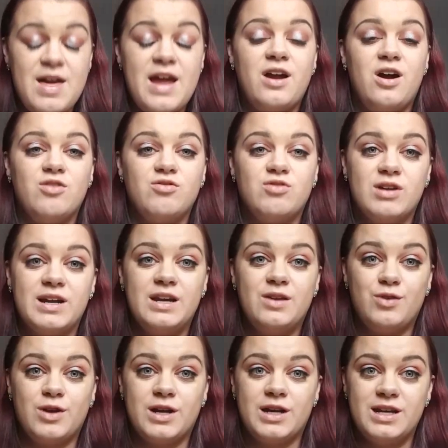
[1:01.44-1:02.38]
They are
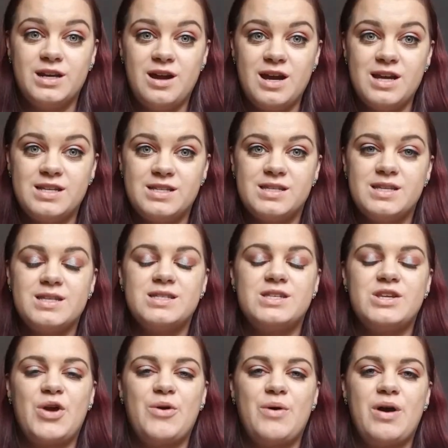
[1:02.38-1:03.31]
really, really nice.
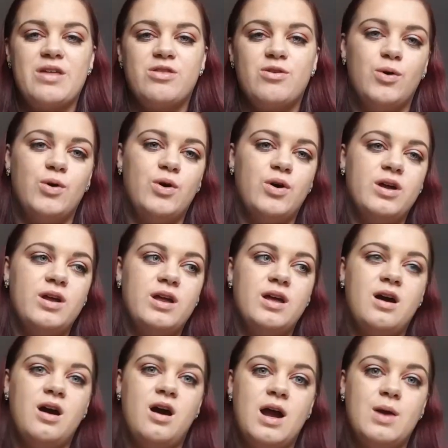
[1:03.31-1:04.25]
So I thought
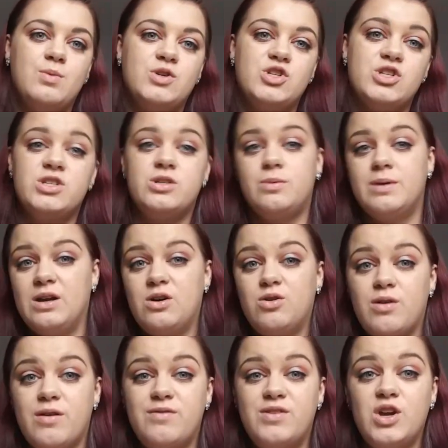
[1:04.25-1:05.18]
I would just do a
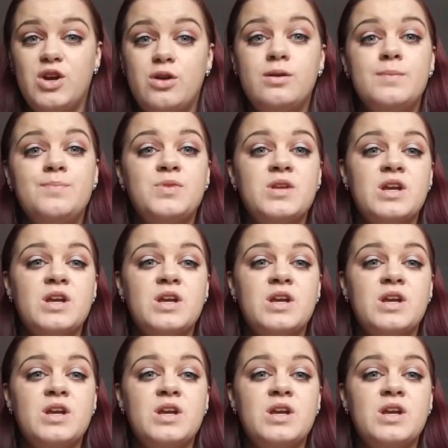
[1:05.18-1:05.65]
little review,